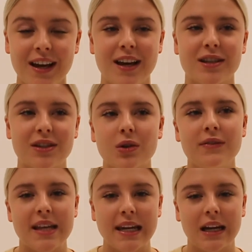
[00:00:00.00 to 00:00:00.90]
So sort of
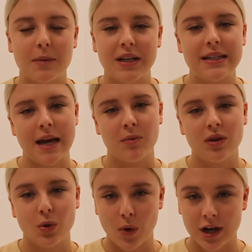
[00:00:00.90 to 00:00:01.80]
setting it up in a table
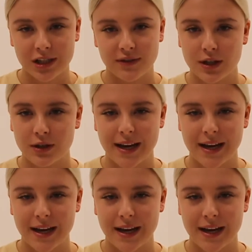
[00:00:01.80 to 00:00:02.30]
that works for you.